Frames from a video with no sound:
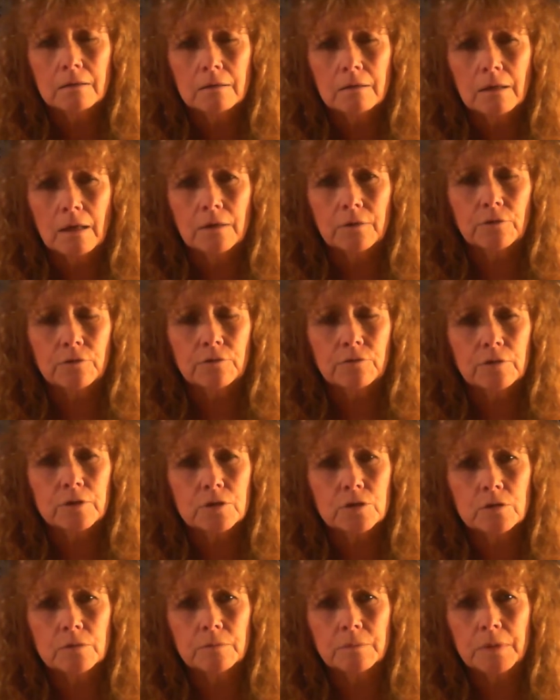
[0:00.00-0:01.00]
and the
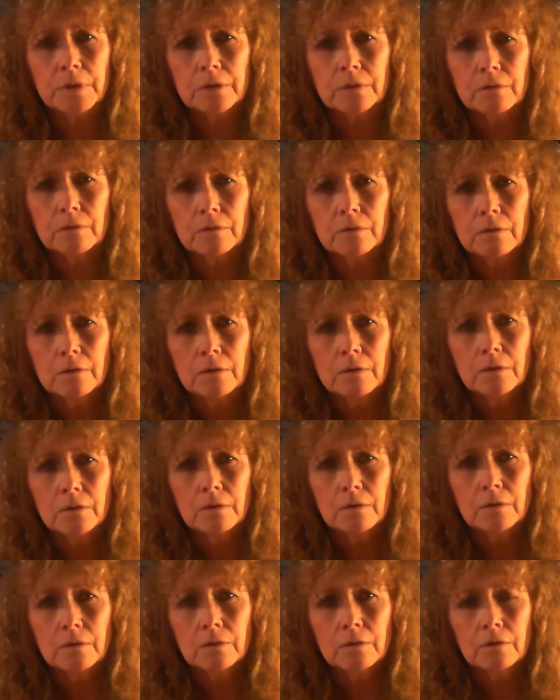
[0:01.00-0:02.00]
fisherman
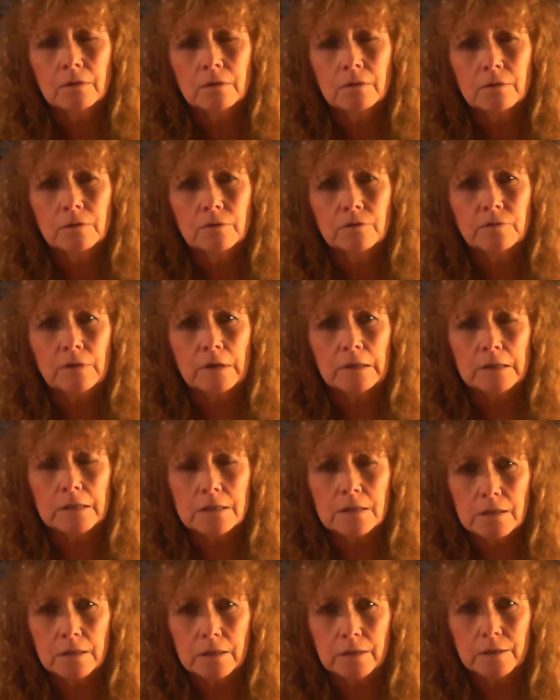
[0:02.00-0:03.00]
fell
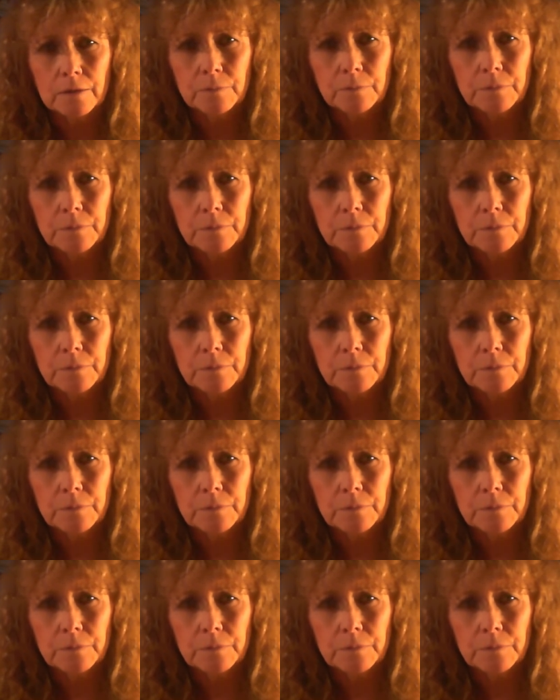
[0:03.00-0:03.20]
asleep.